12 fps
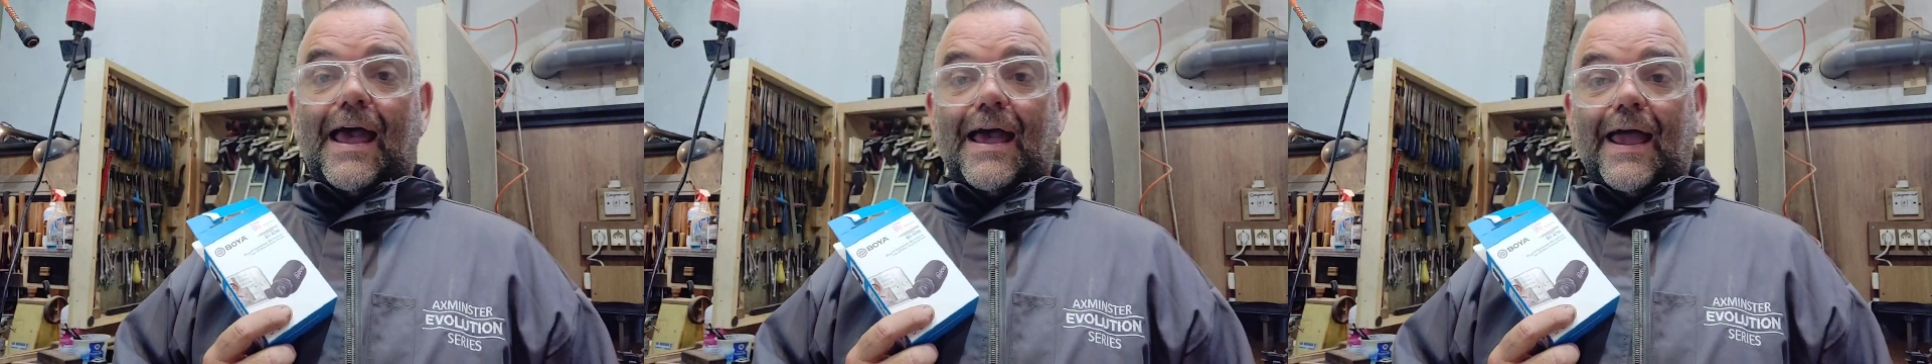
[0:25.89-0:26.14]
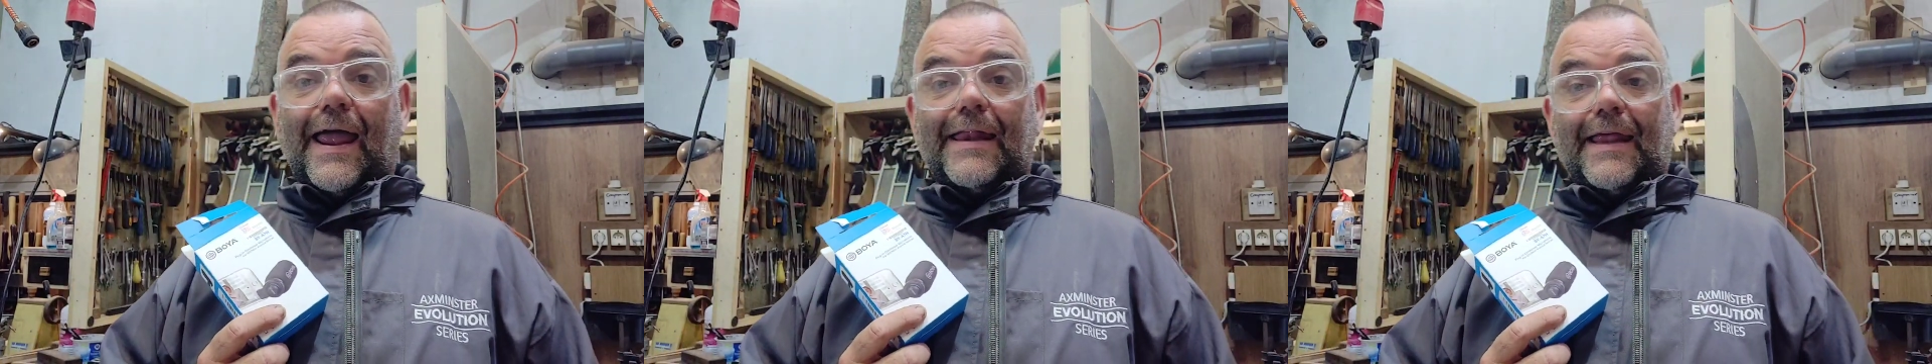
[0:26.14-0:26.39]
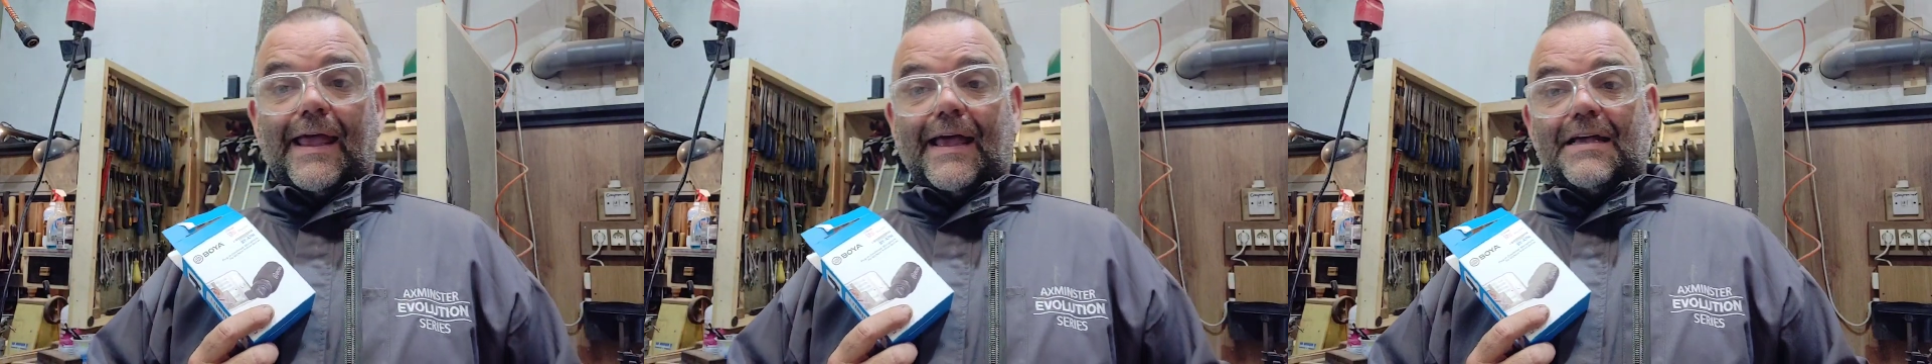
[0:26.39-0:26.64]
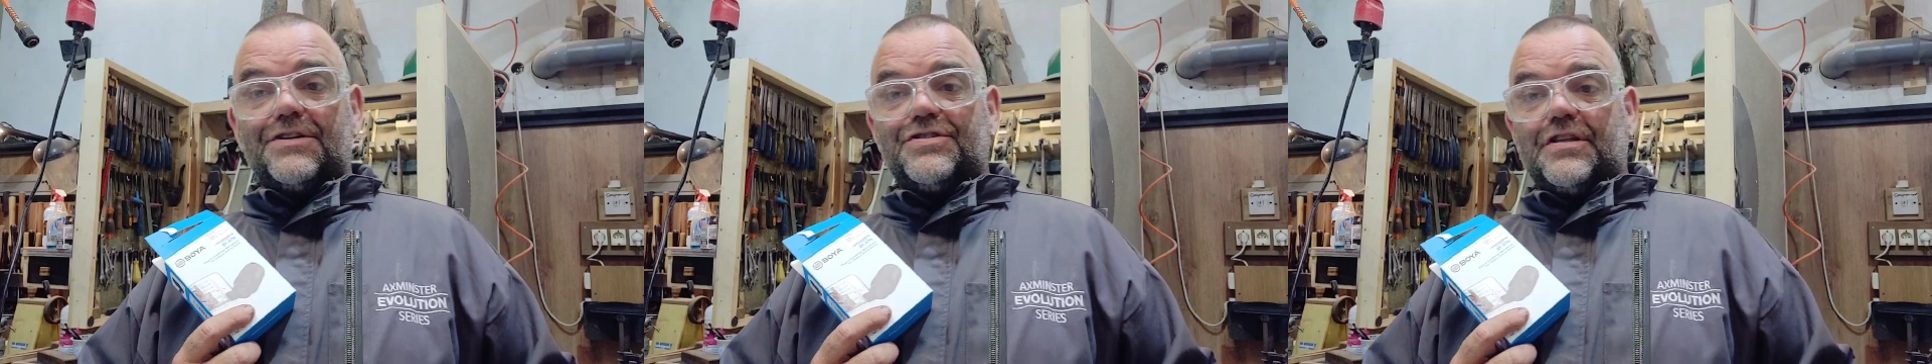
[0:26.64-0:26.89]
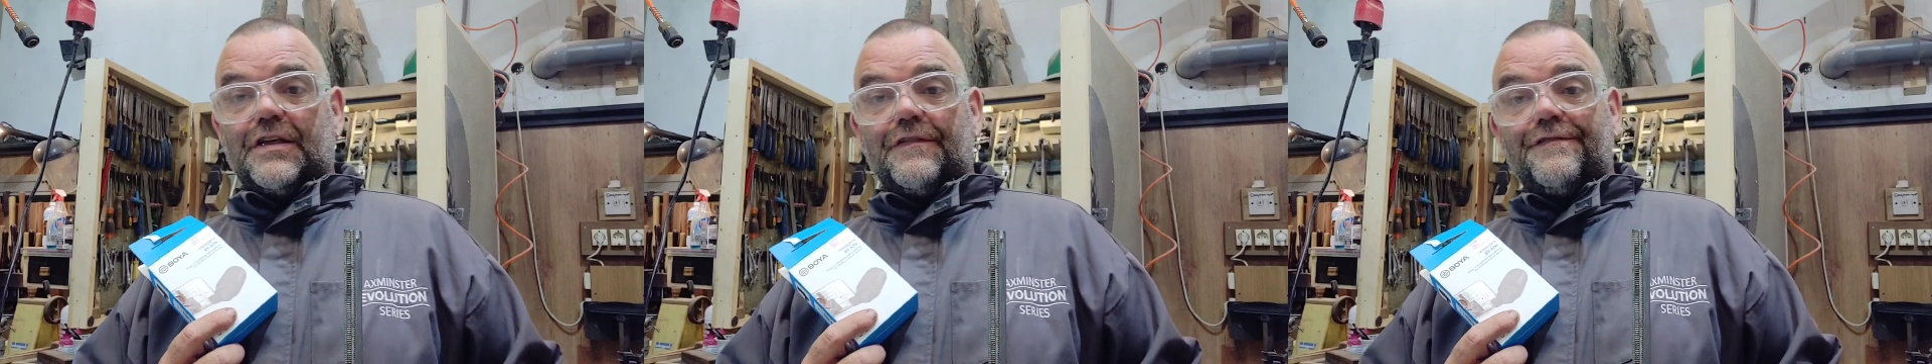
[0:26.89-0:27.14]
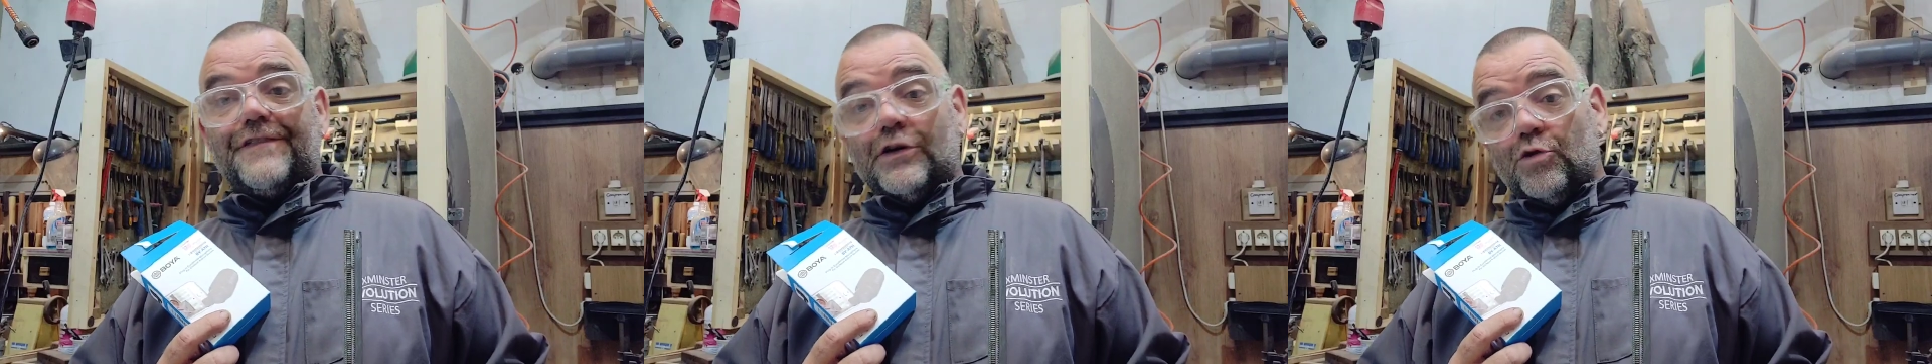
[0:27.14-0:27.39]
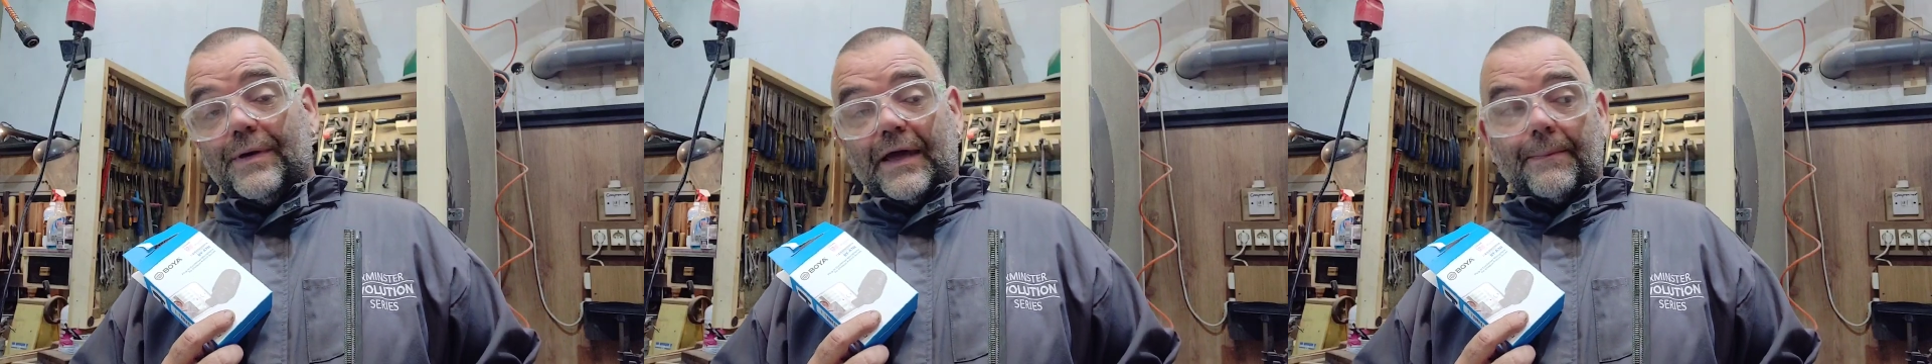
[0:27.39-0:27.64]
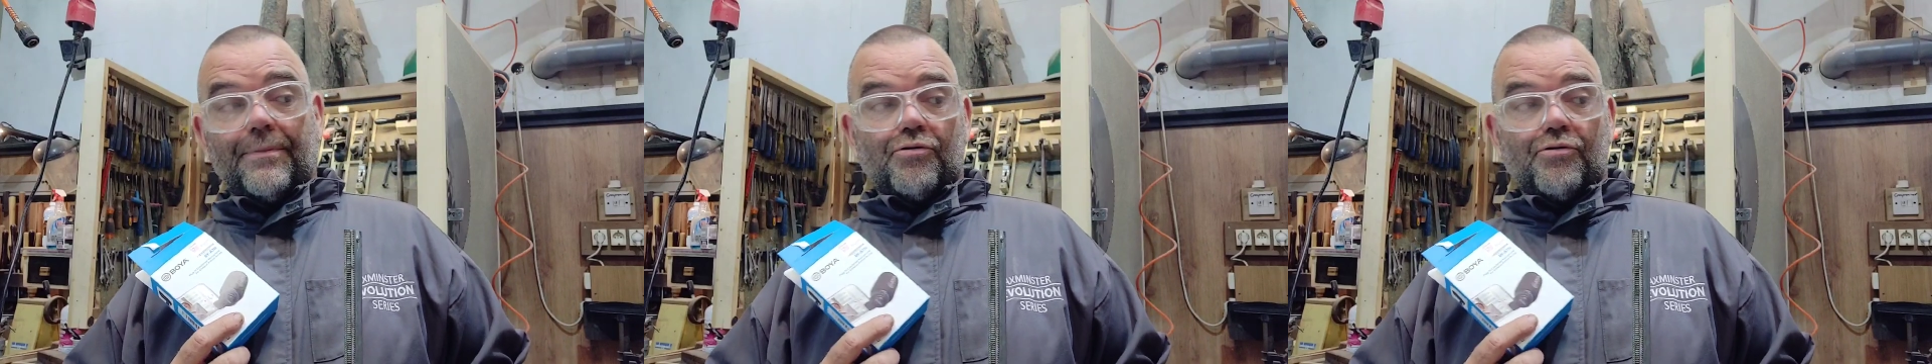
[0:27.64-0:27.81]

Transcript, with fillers: and it has the Filmic